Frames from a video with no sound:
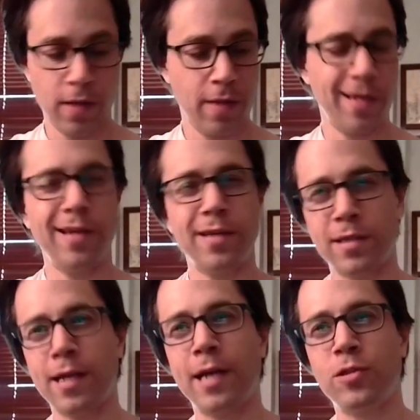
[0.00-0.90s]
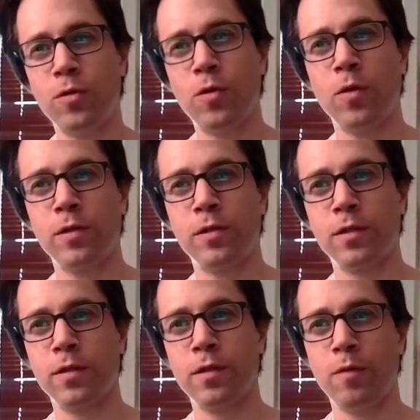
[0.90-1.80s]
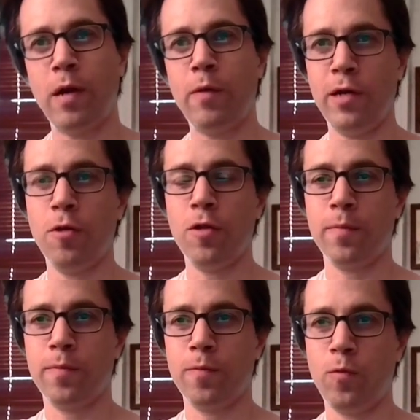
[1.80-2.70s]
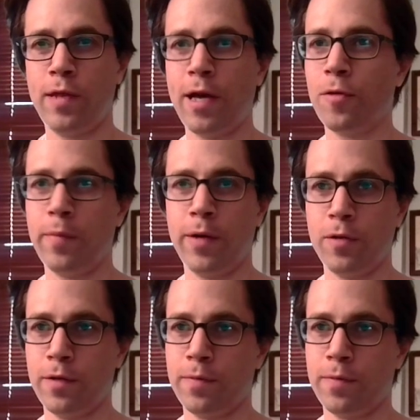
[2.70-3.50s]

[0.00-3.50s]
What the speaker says: Then he does the last 2 chords the way we know them, without the melody.